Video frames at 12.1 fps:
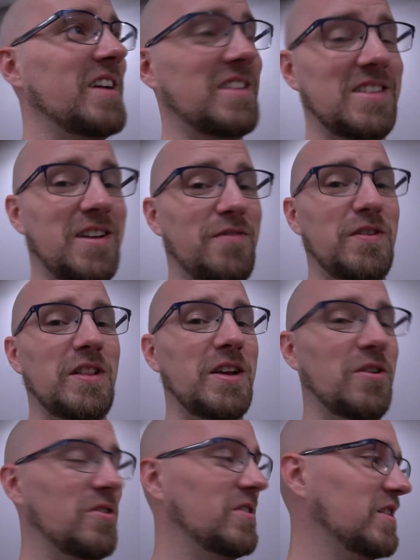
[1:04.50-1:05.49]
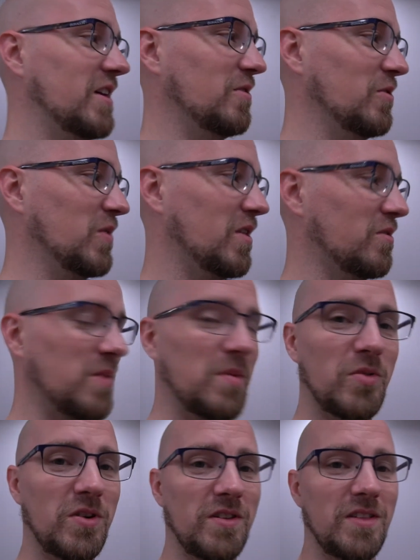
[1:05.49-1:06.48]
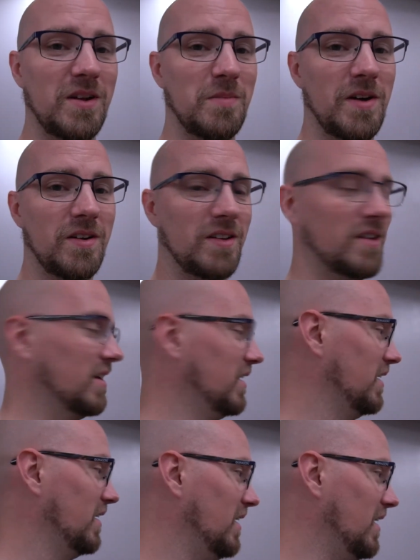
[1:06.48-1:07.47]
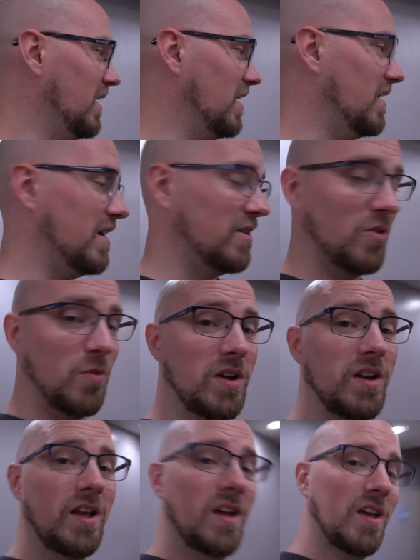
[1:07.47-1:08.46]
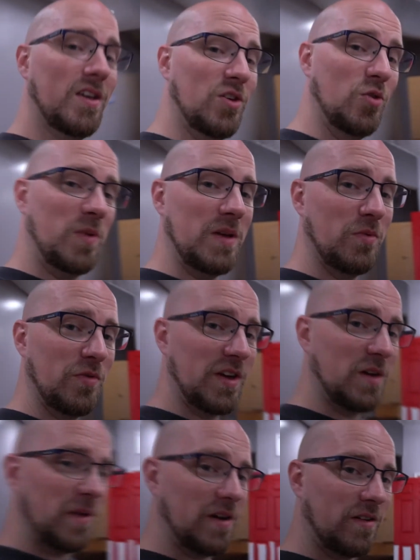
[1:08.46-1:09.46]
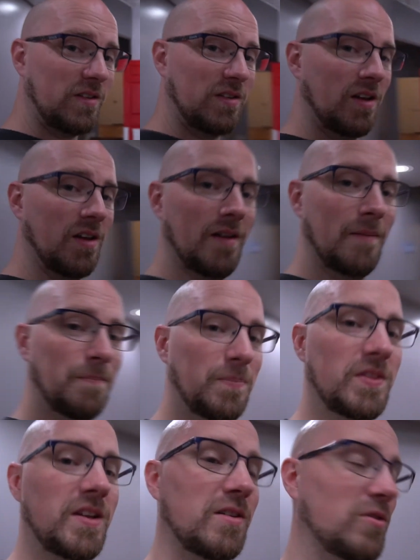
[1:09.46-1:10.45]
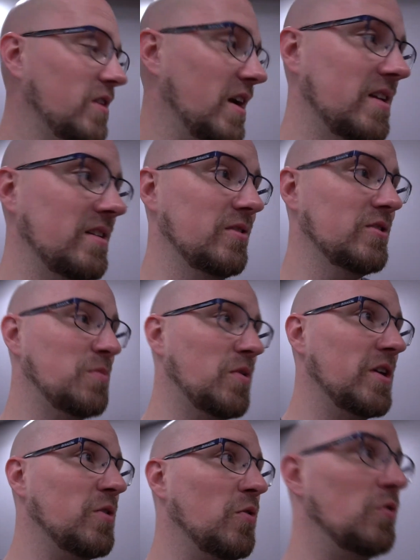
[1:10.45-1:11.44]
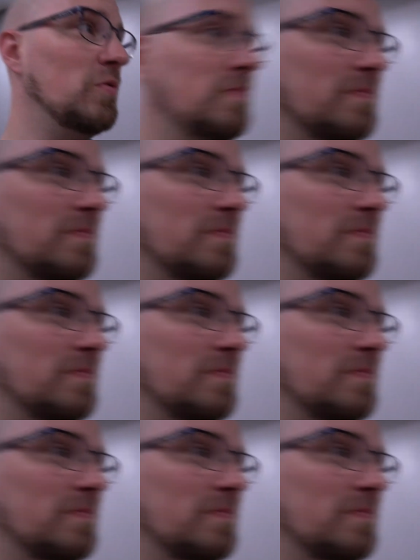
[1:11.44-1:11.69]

It's definitely odd. I don't know what other people are going to think about it. I don't know what you people think about it. Take a look at it. Looks pretty cool.